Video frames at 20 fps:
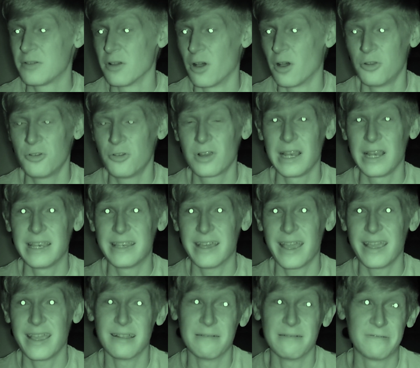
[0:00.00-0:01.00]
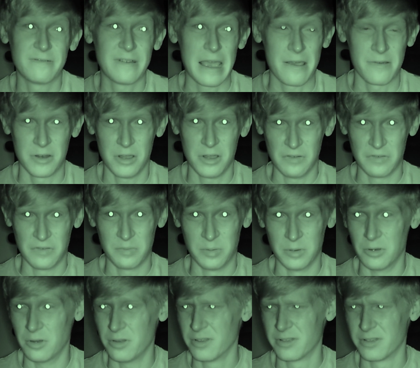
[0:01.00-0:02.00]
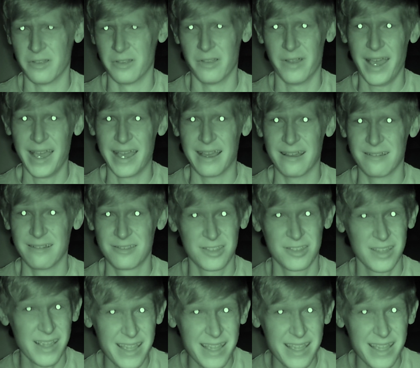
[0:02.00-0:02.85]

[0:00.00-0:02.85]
you've got an ugly date, then fair enough, but other than that, does